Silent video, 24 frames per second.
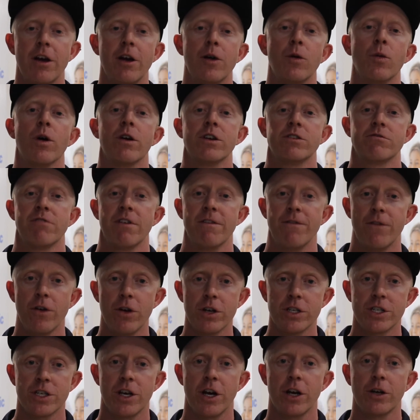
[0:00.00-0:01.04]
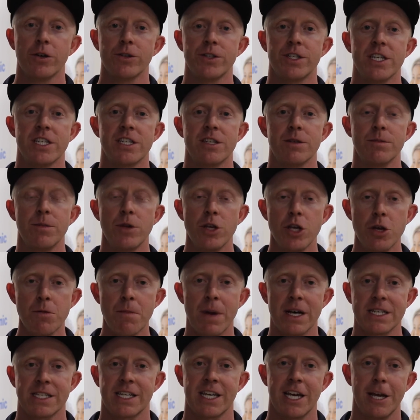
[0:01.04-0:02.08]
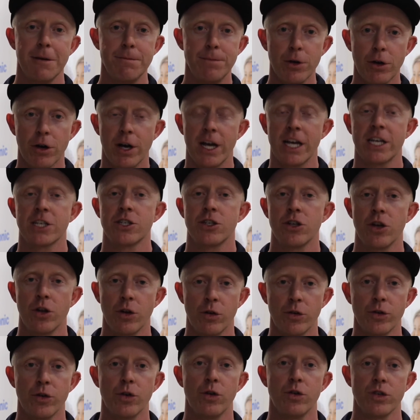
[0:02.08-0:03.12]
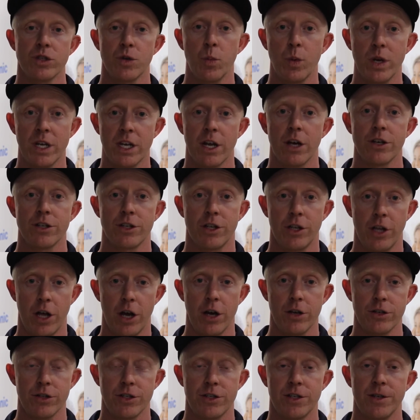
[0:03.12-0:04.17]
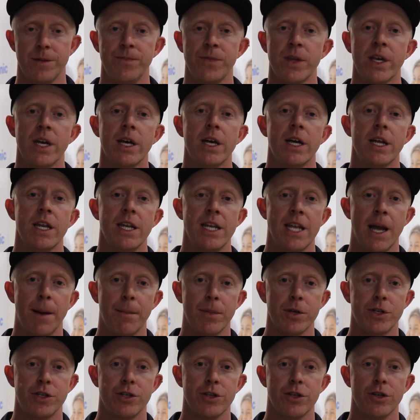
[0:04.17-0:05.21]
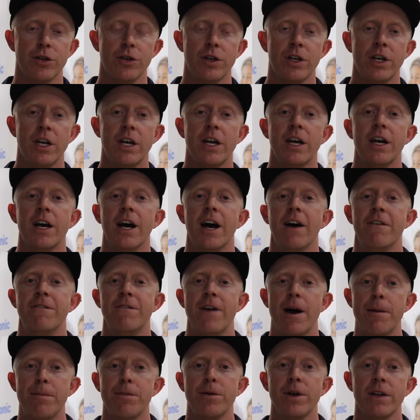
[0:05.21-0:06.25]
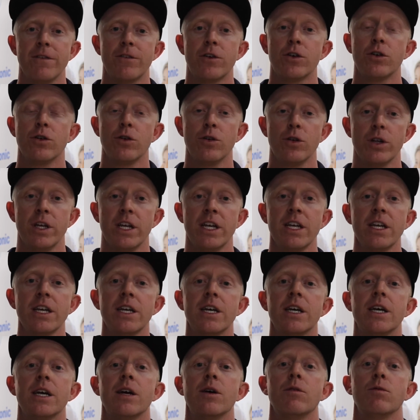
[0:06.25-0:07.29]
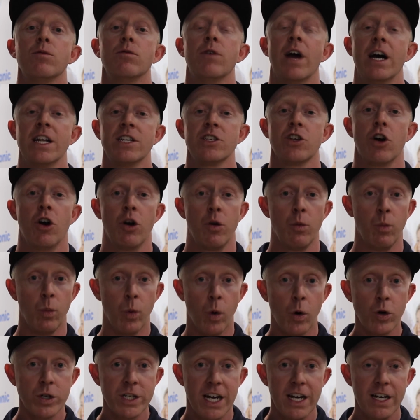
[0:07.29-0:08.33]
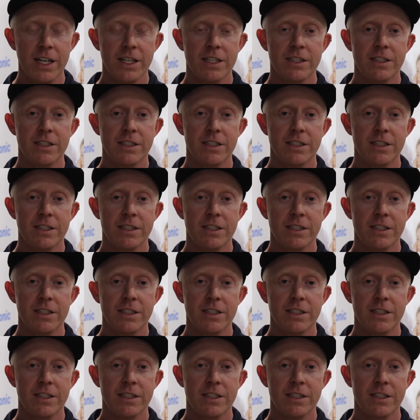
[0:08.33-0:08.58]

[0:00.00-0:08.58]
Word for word: whereas reverse cycle system, you must keep your external doors and windows closed. Number two, evaporative cooling runs on water